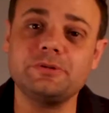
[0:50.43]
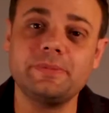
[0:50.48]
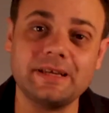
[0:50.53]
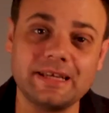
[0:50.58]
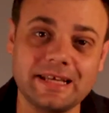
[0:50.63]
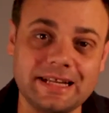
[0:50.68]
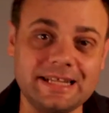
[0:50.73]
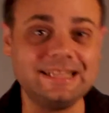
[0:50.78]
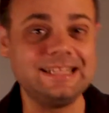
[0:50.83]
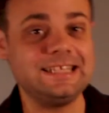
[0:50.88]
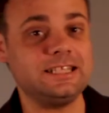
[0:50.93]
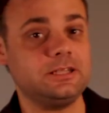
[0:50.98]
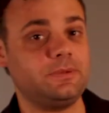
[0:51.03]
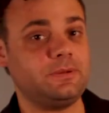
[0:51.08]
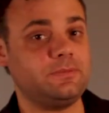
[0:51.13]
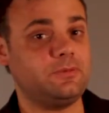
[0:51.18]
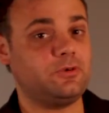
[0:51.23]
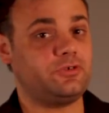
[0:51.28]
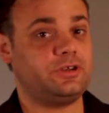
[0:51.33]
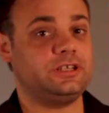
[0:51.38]
make it a little
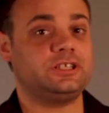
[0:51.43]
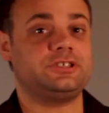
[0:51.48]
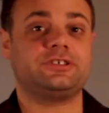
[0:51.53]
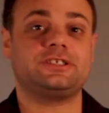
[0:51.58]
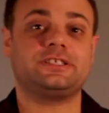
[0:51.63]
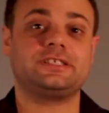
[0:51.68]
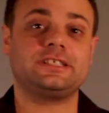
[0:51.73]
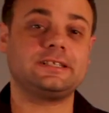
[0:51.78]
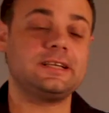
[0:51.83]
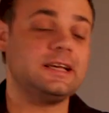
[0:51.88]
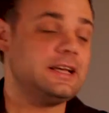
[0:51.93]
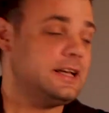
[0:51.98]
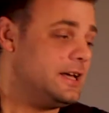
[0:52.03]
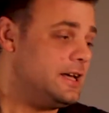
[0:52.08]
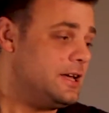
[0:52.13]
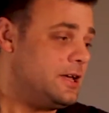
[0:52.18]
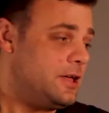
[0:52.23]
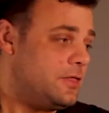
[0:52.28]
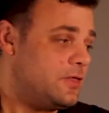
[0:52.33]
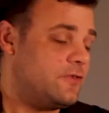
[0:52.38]
bit more interesting?
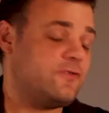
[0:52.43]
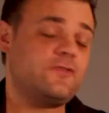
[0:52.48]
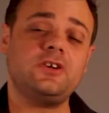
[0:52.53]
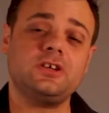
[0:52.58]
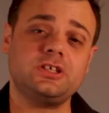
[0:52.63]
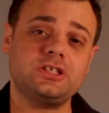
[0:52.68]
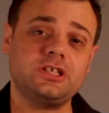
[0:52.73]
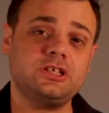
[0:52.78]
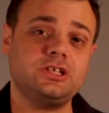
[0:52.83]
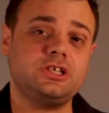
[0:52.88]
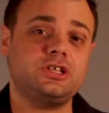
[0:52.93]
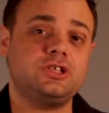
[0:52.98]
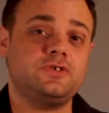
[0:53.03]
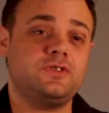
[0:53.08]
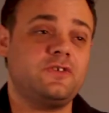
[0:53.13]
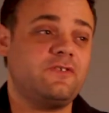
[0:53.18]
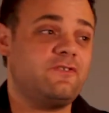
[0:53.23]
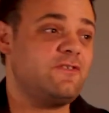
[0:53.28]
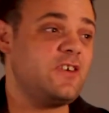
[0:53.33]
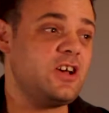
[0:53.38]
The first thing you can do,
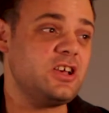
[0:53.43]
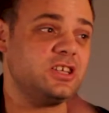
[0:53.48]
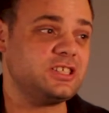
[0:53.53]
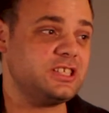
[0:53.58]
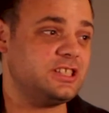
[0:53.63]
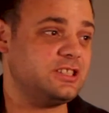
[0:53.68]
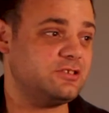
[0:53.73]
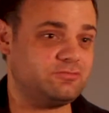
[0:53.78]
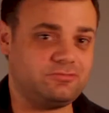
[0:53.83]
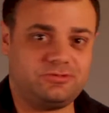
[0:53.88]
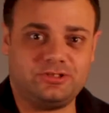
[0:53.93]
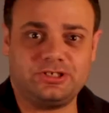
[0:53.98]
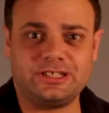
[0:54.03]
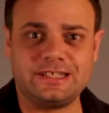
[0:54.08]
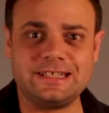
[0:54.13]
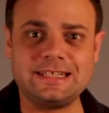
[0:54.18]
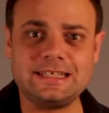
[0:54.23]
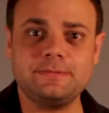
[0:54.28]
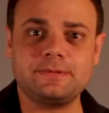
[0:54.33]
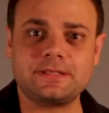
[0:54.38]
the first thing that just
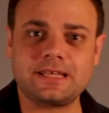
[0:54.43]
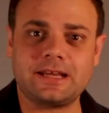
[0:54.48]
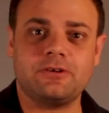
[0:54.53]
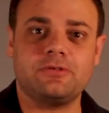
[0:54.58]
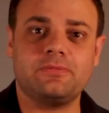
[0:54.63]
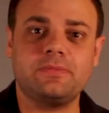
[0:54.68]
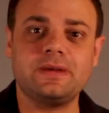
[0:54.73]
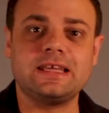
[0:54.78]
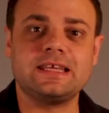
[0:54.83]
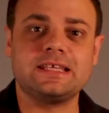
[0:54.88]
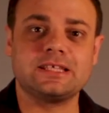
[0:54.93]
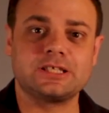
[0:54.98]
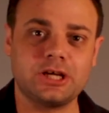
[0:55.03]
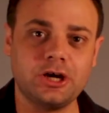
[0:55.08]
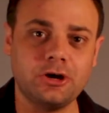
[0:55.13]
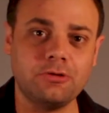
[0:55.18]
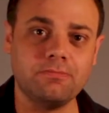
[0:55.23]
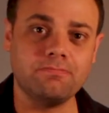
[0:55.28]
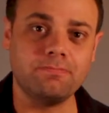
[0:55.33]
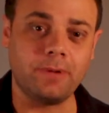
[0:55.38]
leaps out at me is
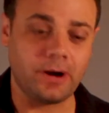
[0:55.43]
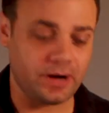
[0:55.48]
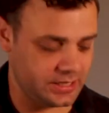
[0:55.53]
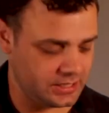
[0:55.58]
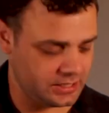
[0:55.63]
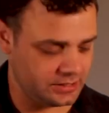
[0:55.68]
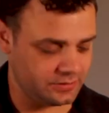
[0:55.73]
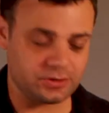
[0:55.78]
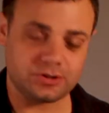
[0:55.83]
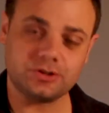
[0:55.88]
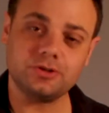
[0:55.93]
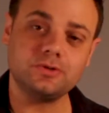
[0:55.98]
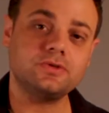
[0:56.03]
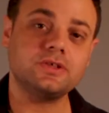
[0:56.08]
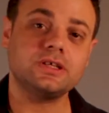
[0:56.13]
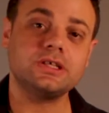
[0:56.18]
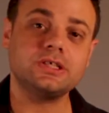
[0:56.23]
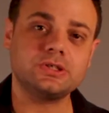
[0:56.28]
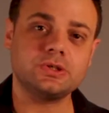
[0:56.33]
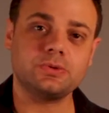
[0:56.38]
combining the two
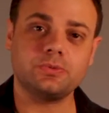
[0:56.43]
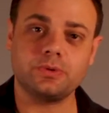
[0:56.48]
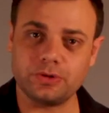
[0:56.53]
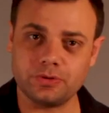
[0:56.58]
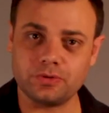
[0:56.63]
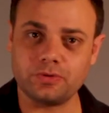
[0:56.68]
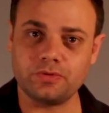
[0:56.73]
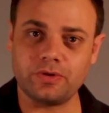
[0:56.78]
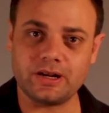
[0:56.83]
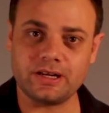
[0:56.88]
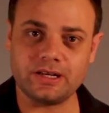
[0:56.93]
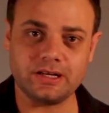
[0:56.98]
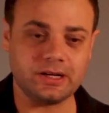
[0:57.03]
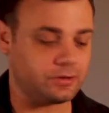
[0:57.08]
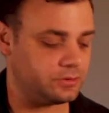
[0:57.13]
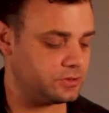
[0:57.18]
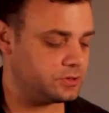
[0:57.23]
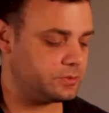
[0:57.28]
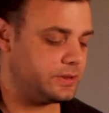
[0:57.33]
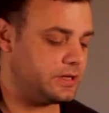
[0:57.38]
things that we already
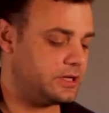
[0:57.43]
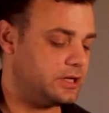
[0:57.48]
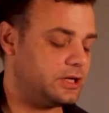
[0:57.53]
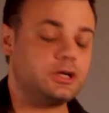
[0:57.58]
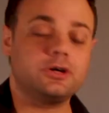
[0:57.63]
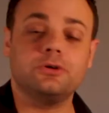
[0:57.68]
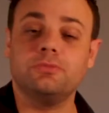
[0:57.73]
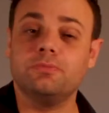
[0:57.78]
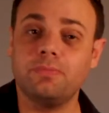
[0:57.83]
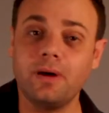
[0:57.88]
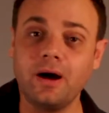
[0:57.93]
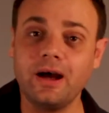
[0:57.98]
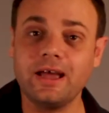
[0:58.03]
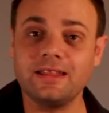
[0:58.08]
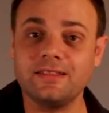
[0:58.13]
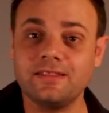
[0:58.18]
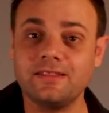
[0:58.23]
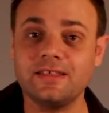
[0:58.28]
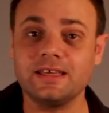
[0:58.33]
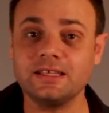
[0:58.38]
know. So we can
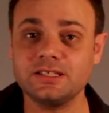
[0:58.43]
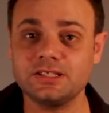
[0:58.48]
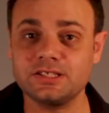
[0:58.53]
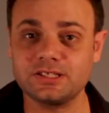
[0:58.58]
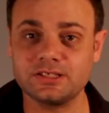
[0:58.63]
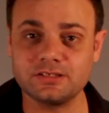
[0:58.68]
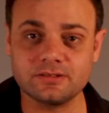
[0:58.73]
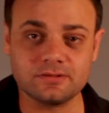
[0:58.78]
combine this